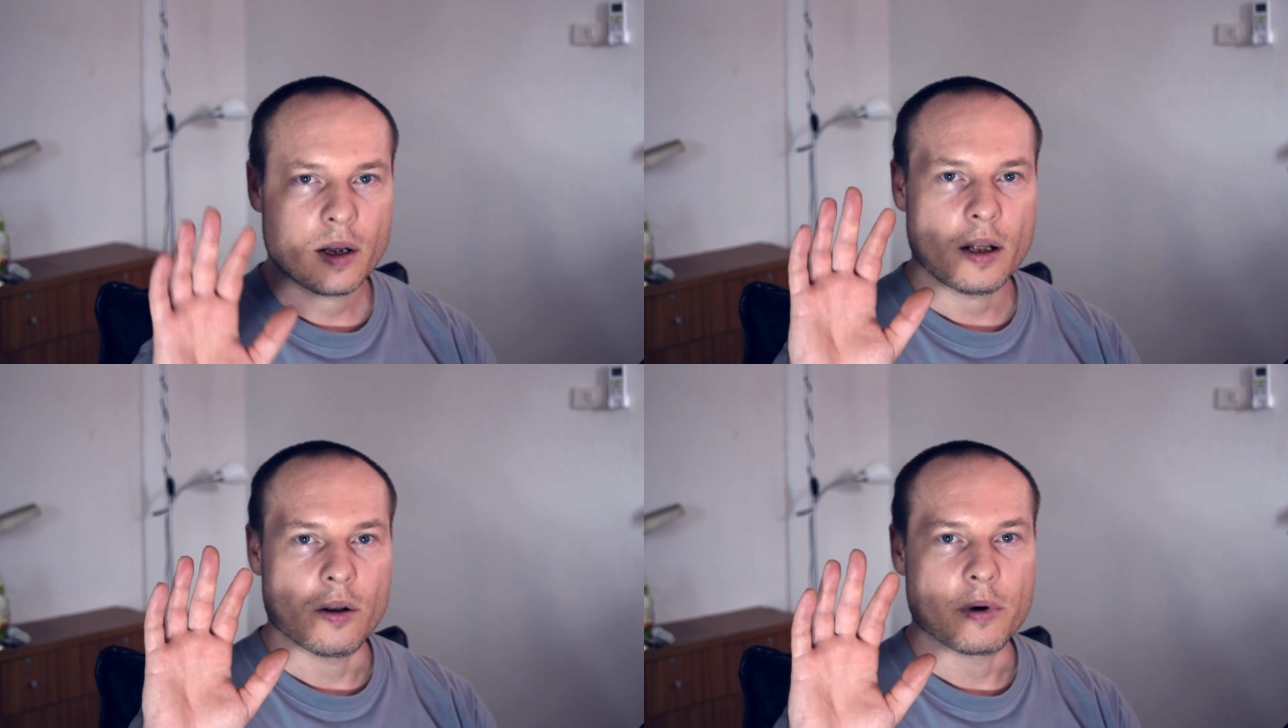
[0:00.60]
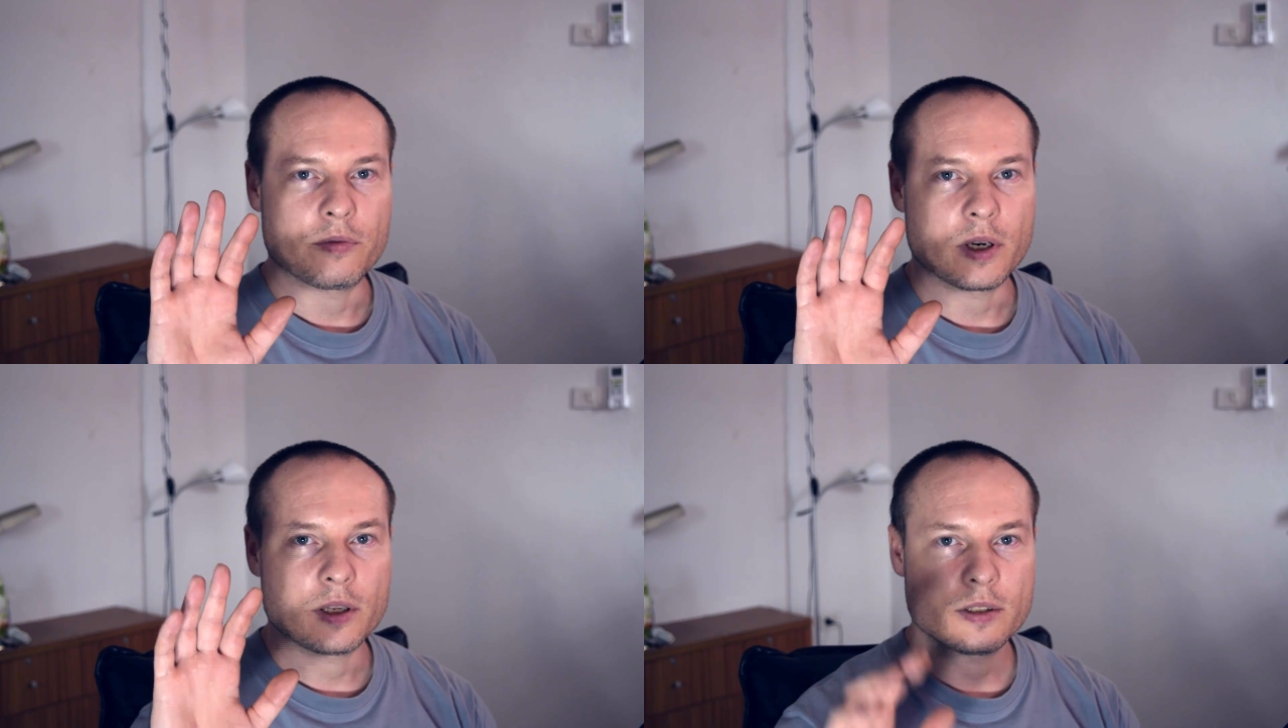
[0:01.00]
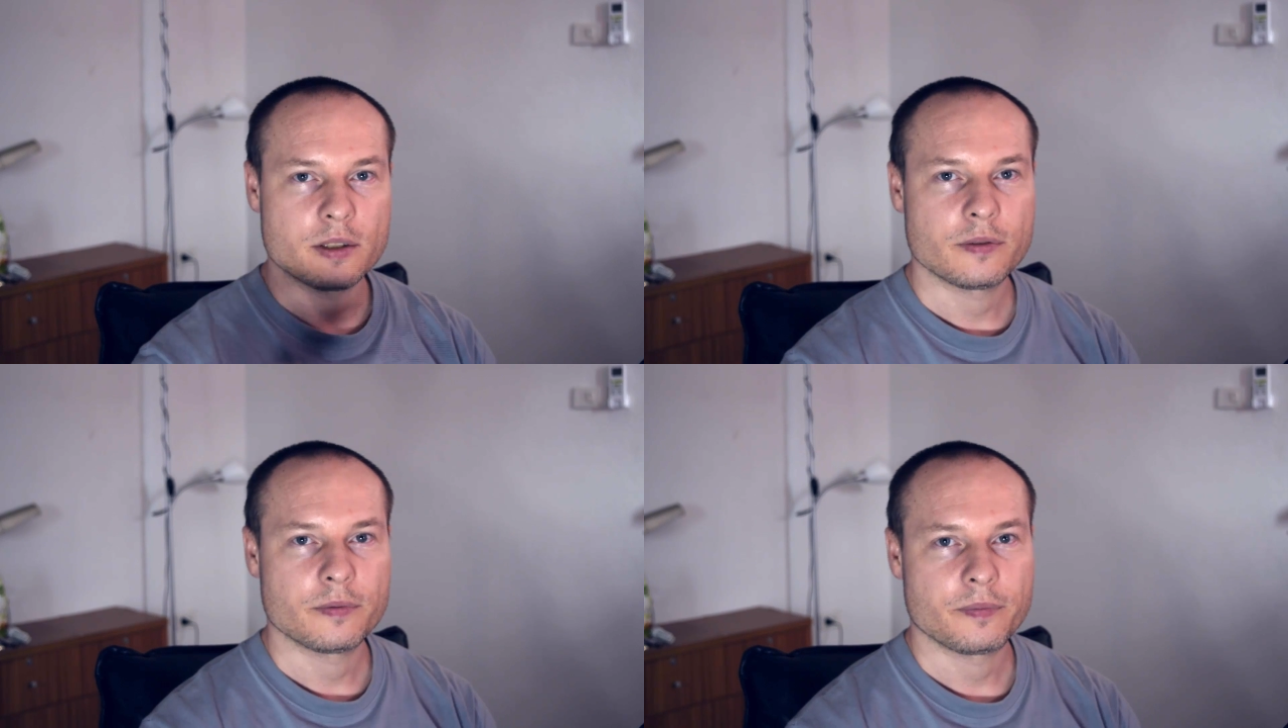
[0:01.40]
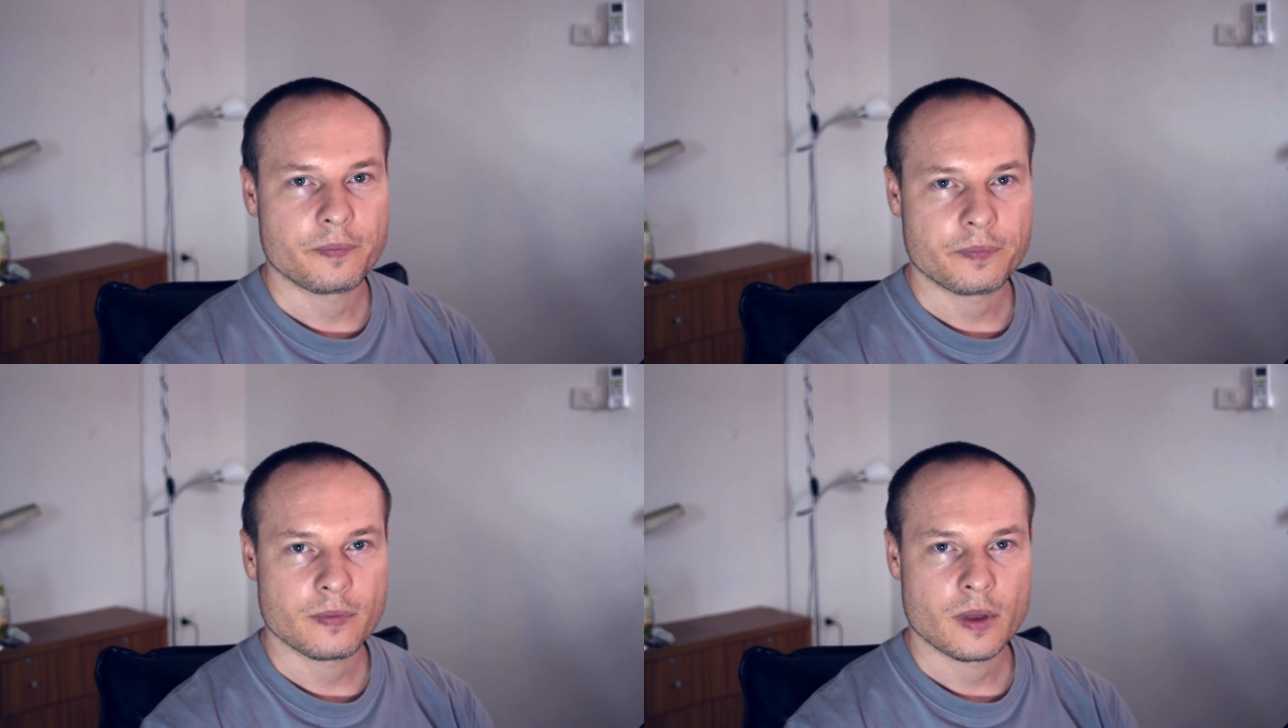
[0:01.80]
Hello my friends. A
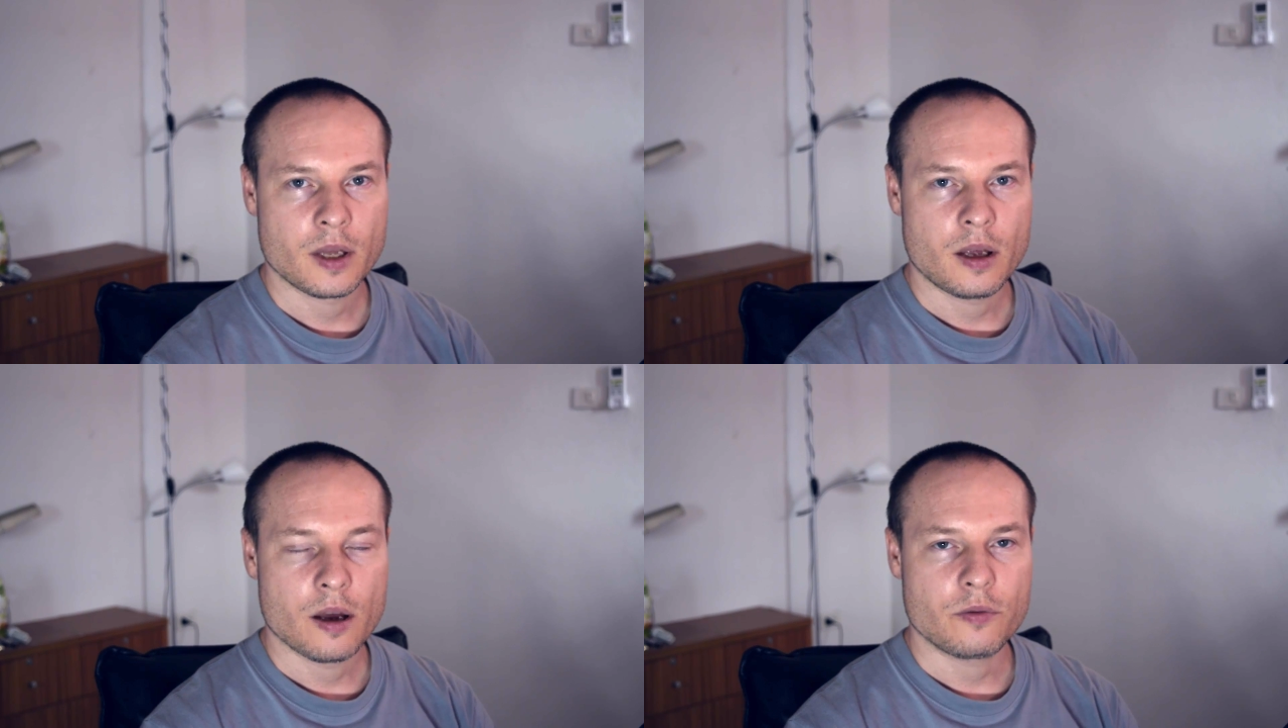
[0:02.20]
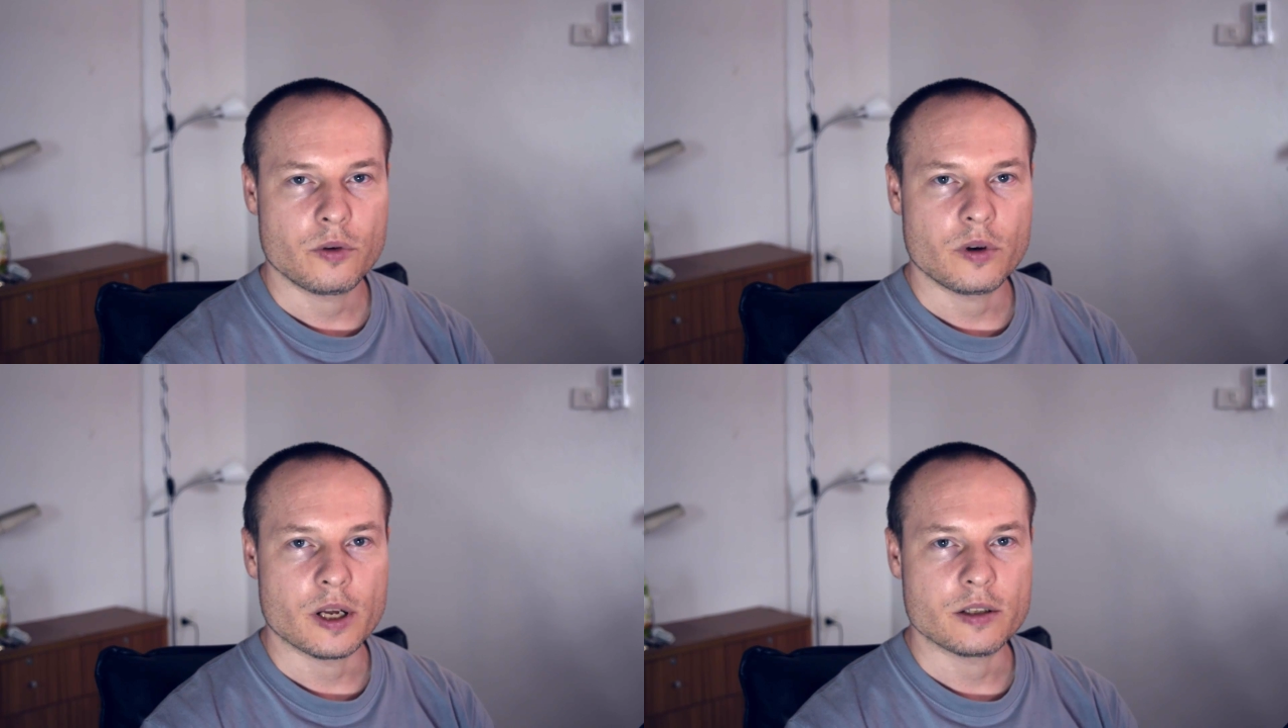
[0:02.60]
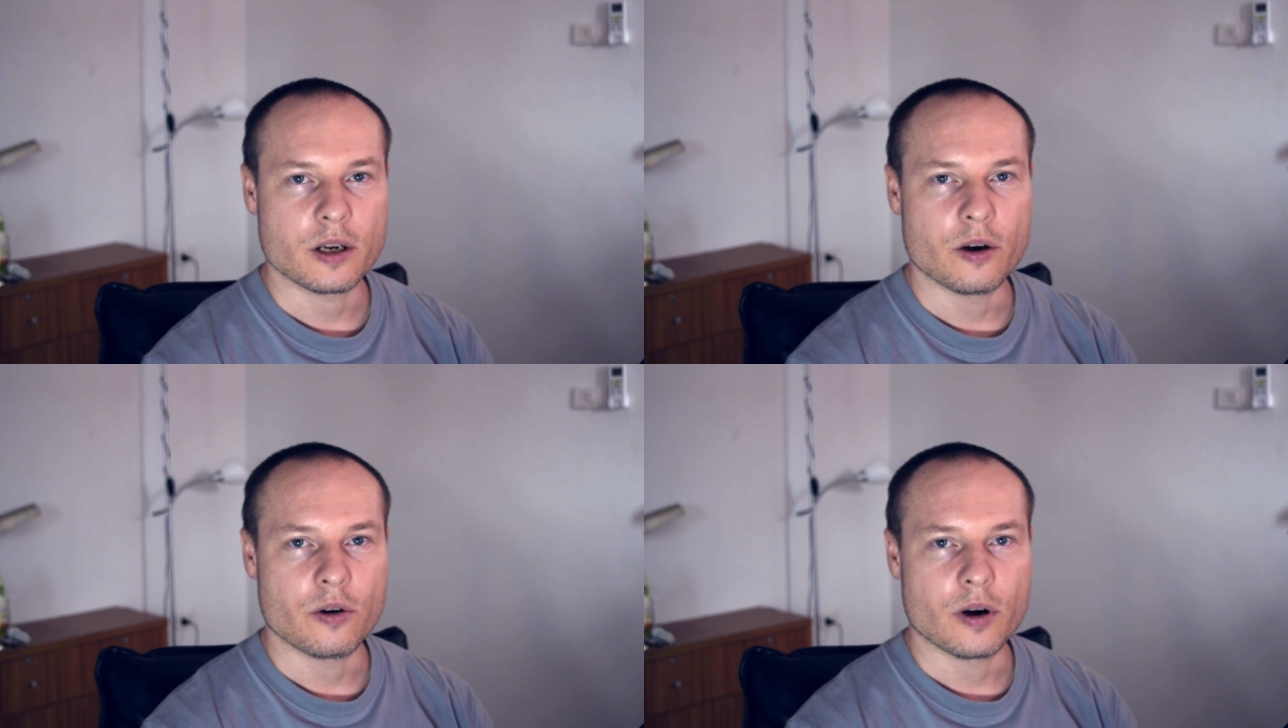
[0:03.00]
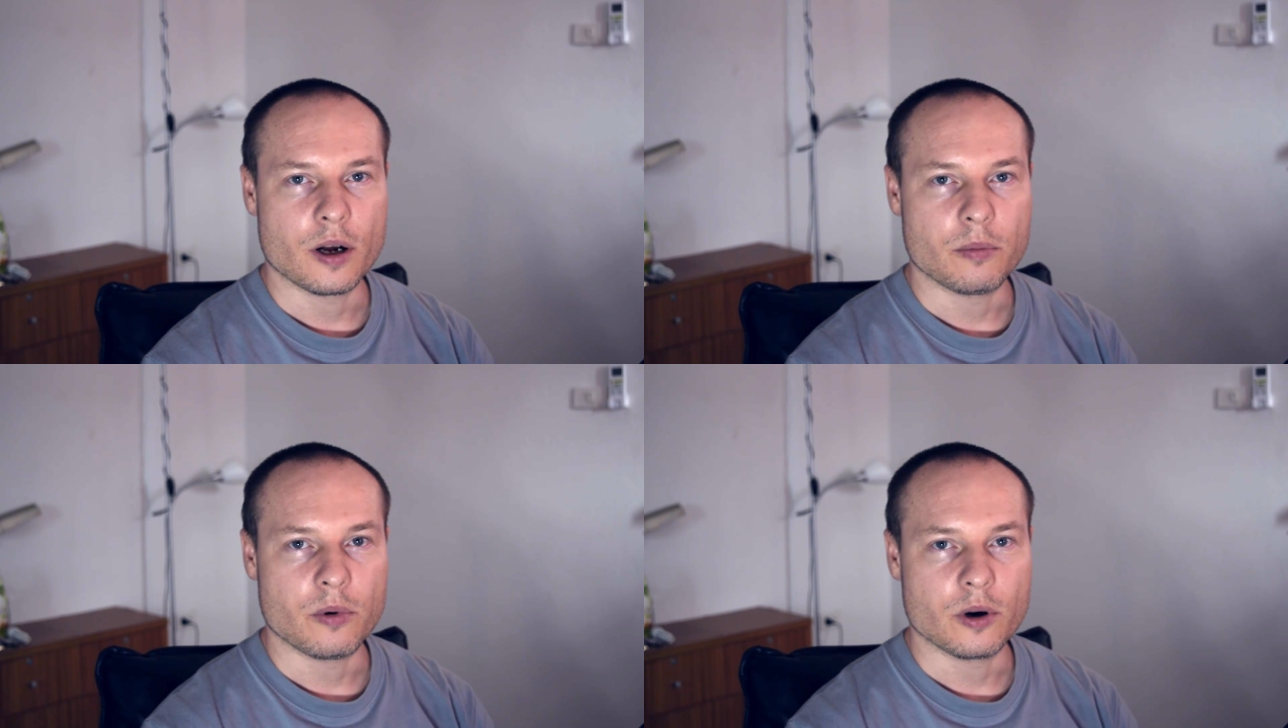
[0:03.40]
few days ago I
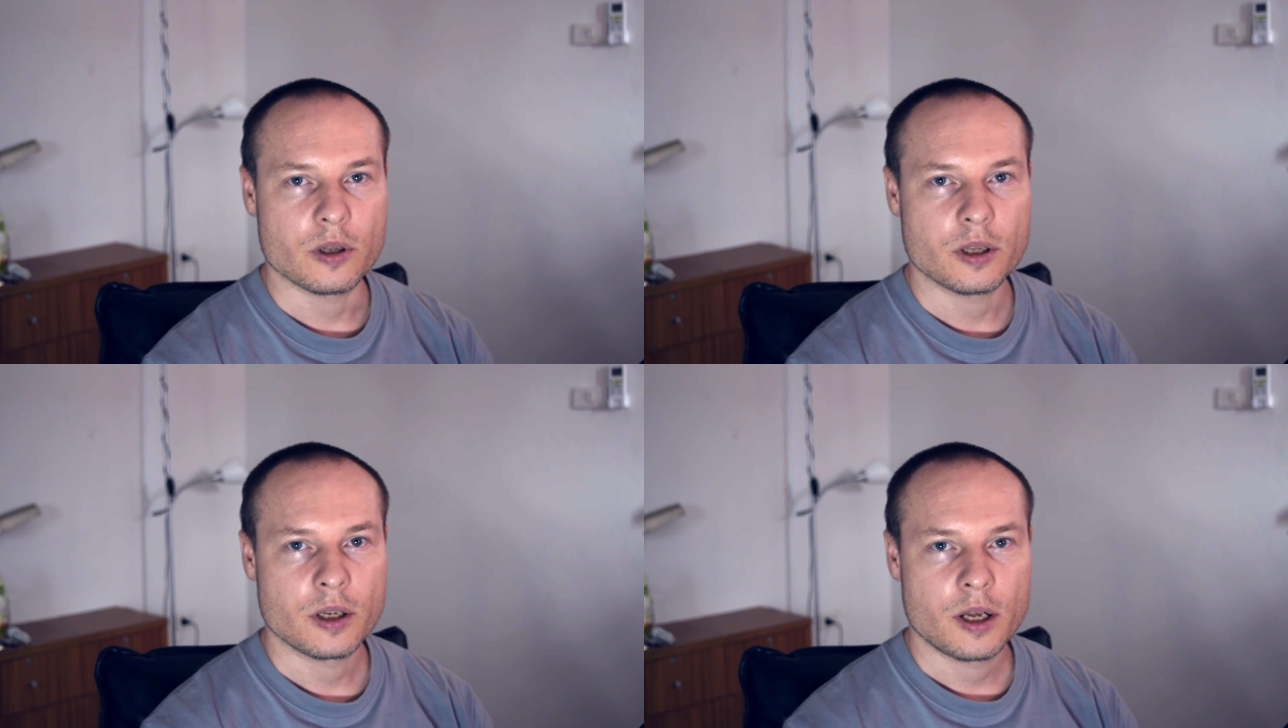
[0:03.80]
bought